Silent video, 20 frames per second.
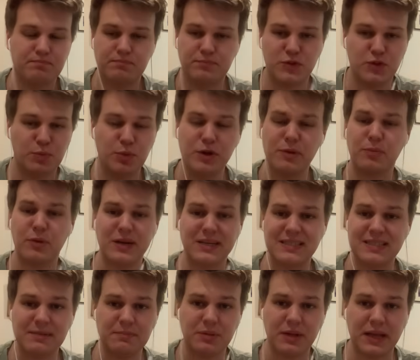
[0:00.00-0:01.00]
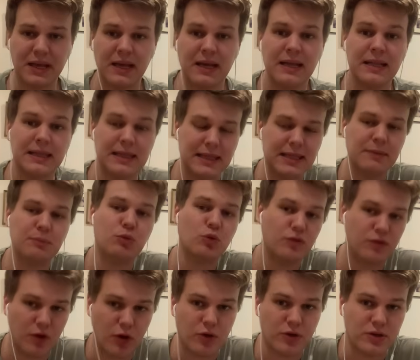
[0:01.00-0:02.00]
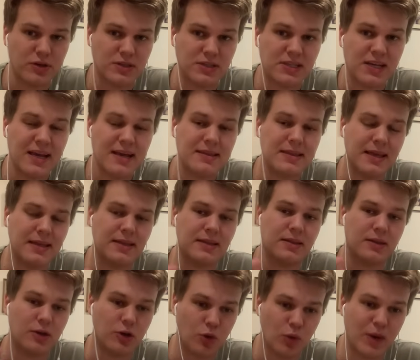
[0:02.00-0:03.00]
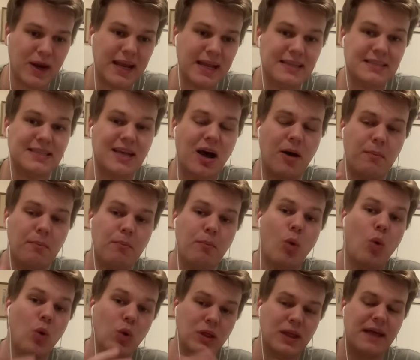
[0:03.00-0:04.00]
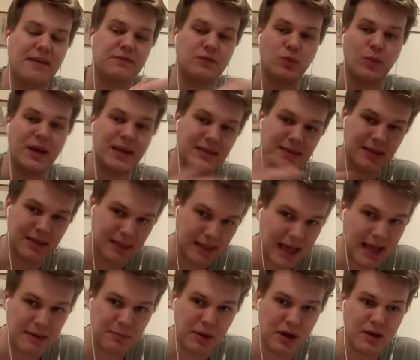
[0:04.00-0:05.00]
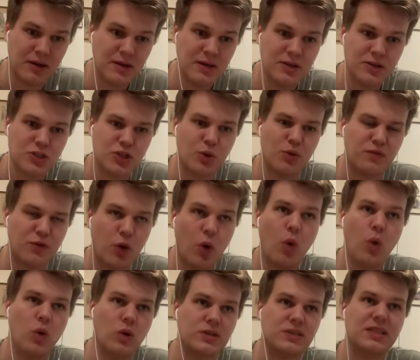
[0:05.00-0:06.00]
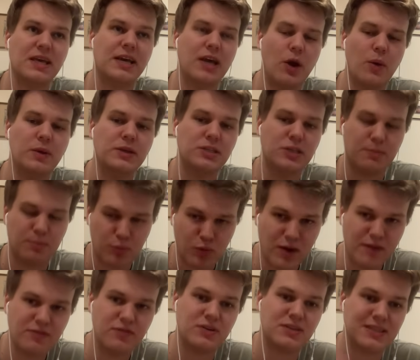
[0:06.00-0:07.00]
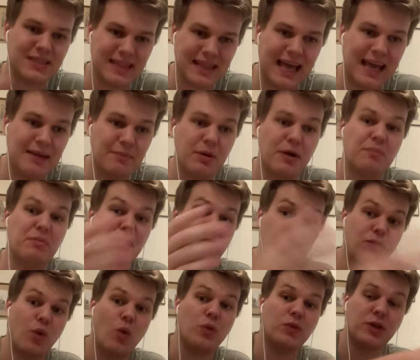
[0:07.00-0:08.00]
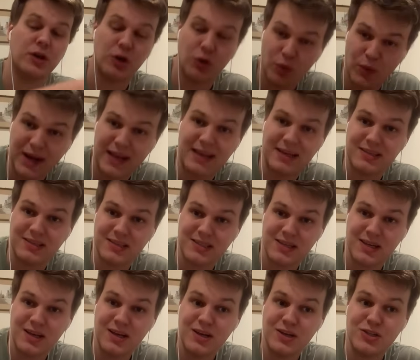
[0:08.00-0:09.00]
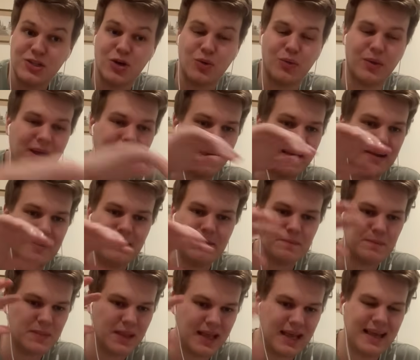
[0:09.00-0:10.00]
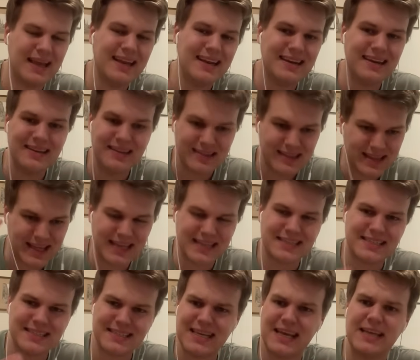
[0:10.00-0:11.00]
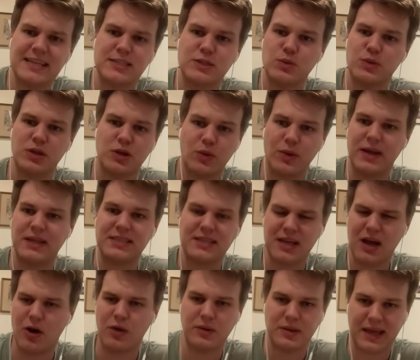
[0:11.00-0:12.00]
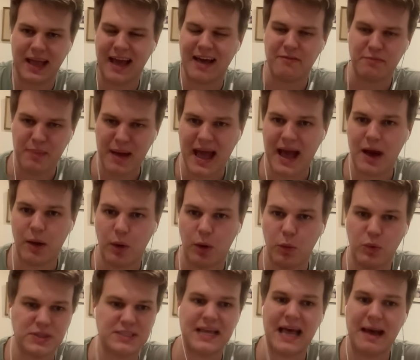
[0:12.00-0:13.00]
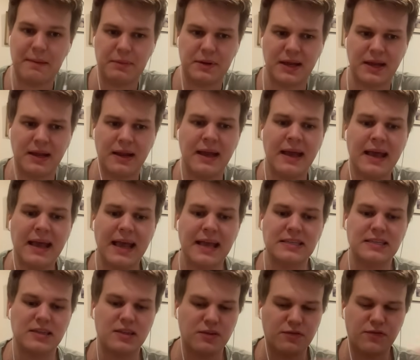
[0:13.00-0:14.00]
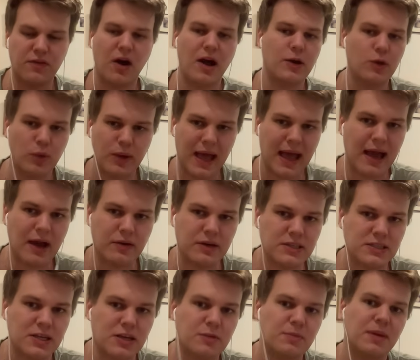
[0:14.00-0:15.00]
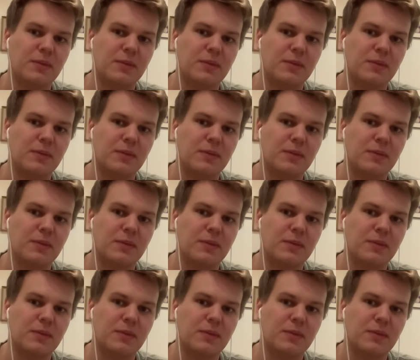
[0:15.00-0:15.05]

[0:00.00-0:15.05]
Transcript: to put it pretty simply, Liberal voters think that the Greens are more left-wing than Labour. So of course they're going to preference Labour before the Greens. So in these seats where the Greens currently have power, what's happening is that the final count is going to be